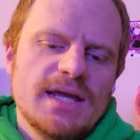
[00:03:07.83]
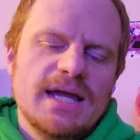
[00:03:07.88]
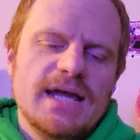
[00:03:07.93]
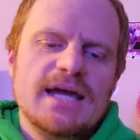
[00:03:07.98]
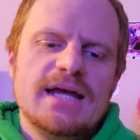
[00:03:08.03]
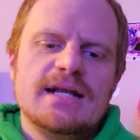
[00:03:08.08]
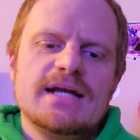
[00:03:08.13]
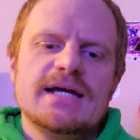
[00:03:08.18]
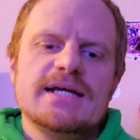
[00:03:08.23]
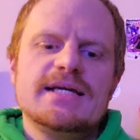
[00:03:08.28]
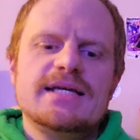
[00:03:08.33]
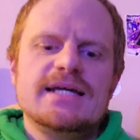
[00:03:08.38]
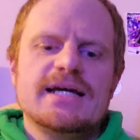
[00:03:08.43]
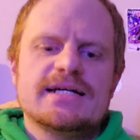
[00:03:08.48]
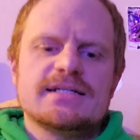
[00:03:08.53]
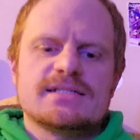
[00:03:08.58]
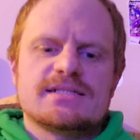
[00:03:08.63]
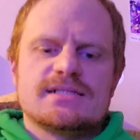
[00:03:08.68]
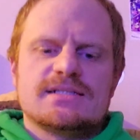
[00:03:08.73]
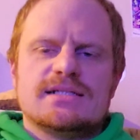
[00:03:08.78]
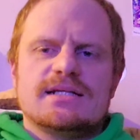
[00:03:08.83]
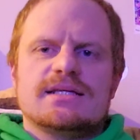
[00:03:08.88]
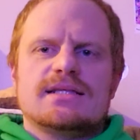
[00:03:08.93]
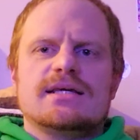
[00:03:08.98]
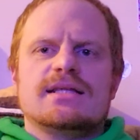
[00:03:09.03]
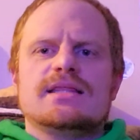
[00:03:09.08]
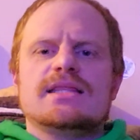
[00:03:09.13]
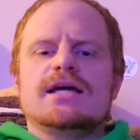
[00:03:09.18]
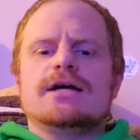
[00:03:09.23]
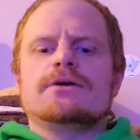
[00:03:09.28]
and I guess
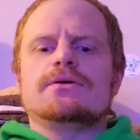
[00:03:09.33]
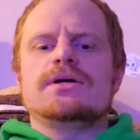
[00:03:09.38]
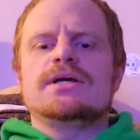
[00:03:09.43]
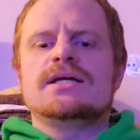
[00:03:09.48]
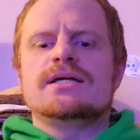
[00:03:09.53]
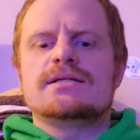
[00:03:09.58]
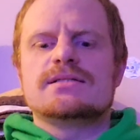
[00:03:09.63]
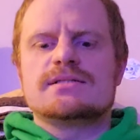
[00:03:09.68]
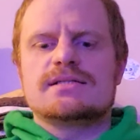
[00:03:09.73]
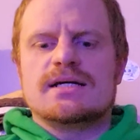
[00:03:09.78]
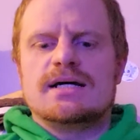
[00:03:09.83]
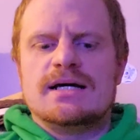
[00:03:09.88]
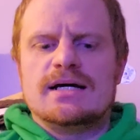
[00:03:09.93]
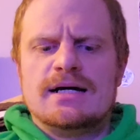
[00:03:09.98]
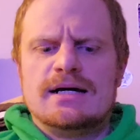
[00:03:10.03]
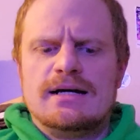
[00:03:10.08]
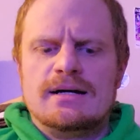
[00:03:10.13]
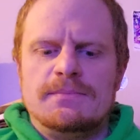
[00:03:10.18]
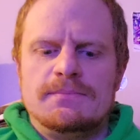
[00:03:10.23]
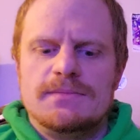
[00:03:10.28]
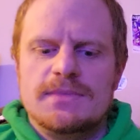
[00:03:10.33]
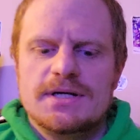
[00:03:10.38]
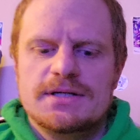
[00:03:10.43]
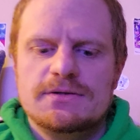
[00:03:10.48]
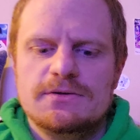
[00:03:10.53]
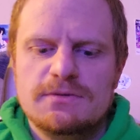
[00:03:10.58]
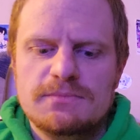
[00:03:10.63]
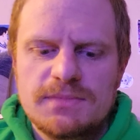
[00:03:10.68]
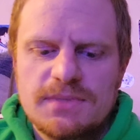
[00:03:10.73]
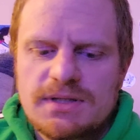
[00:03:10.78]
that there is I
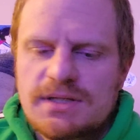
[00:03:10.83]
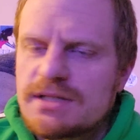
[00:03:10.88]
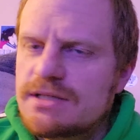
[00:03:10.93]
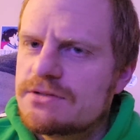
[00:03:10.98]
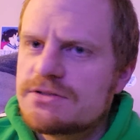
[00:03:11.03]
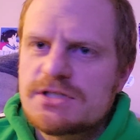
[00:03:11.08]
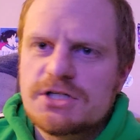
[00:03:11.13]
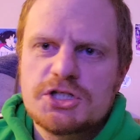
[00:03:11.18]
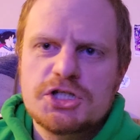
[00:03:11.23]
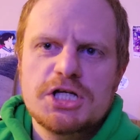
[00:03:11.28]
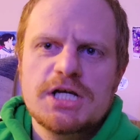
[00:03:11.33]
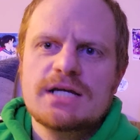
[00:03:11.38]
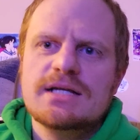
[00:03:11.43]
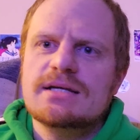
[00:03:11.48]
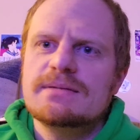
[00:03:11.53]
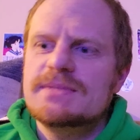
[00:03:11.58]
know there's a chick.